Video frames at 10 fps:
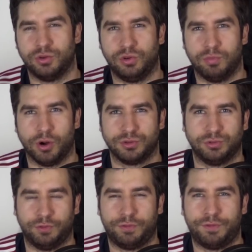includes
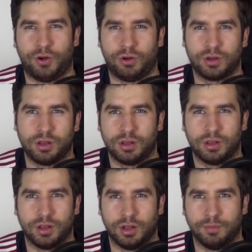Marshall Faulk,
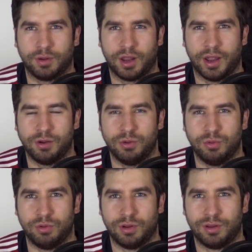a guy
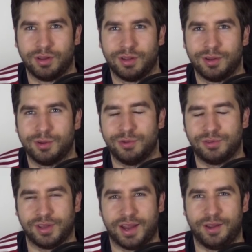who
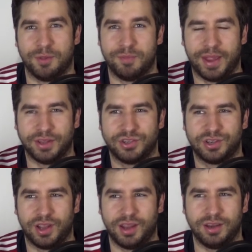sat on the
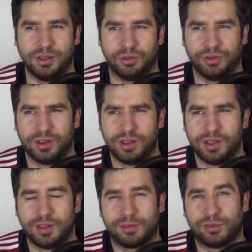bench and kneeled.
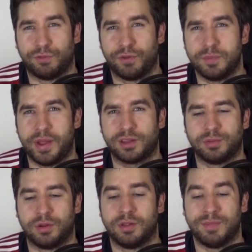Stood for
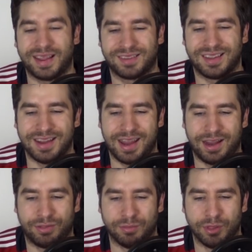the Mexican
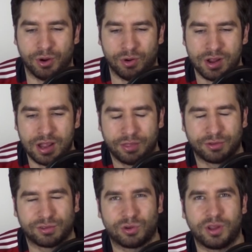anthem, though.
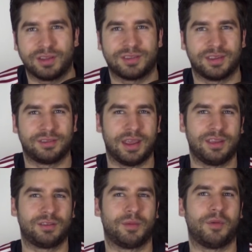There's a story that says
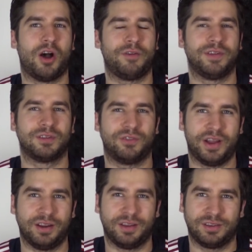his offensive
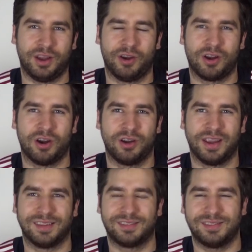line let Derek Carr
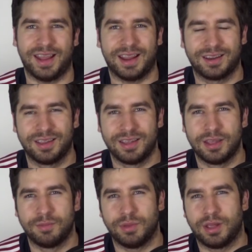get sacked
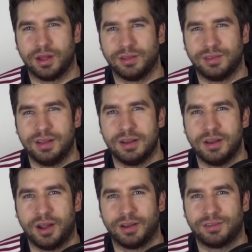because he
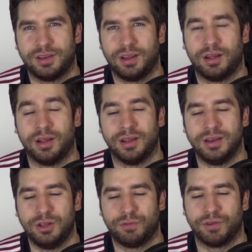did not
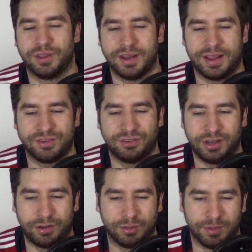kneel for the national
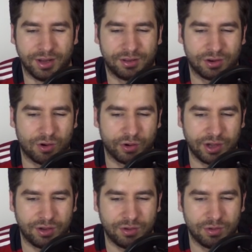anthem. And it's
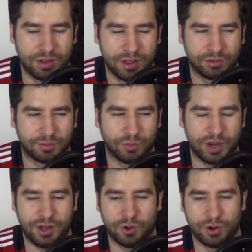according to some
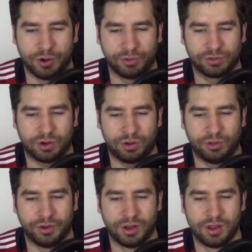radio hosts
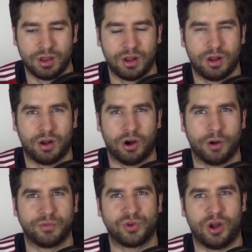called
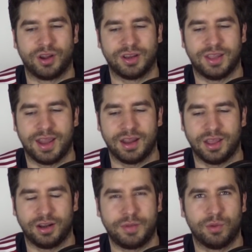Armstrong and
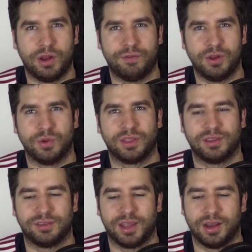Getty. And let me read for you what
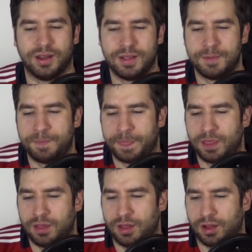they said,
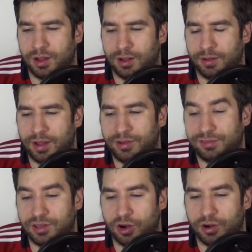at
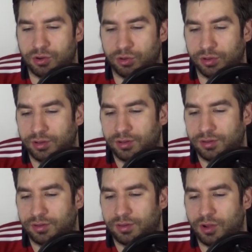least the article.
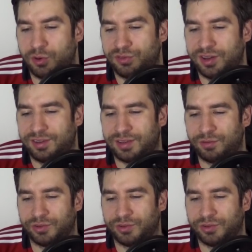The host stated